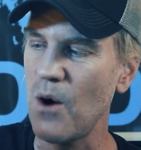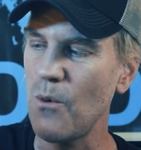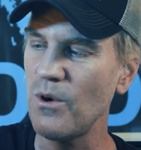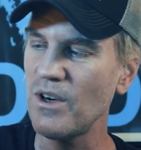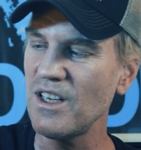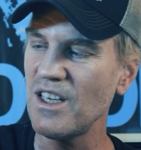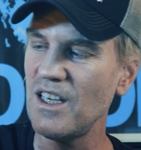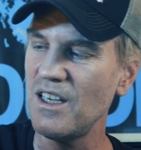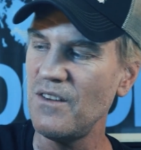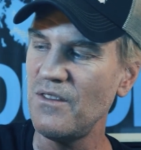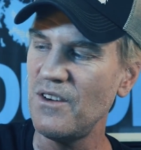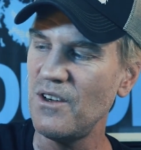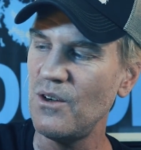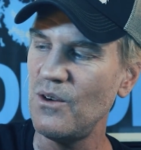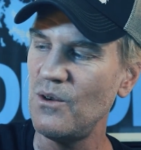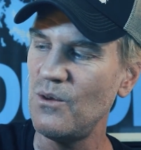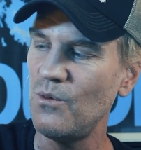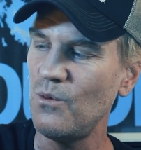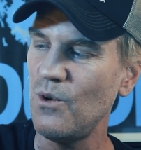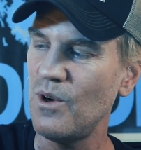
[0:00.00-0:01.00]
I want to give
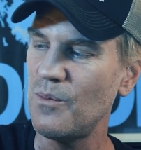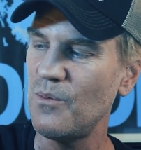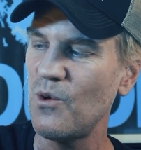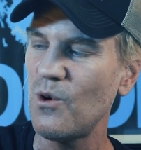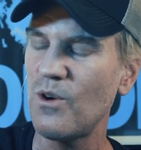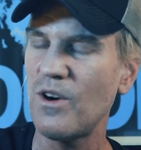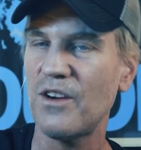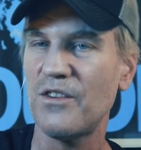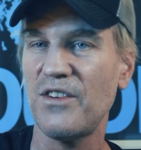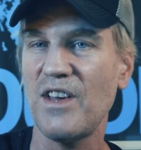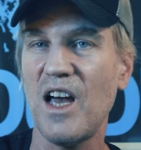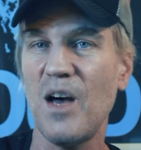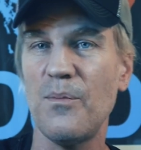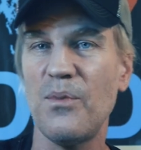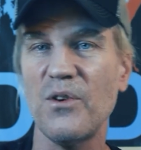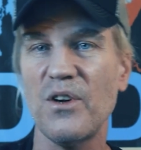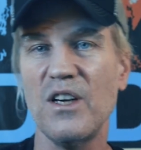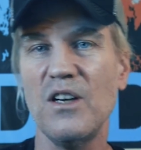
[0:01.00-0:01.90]
you one more example.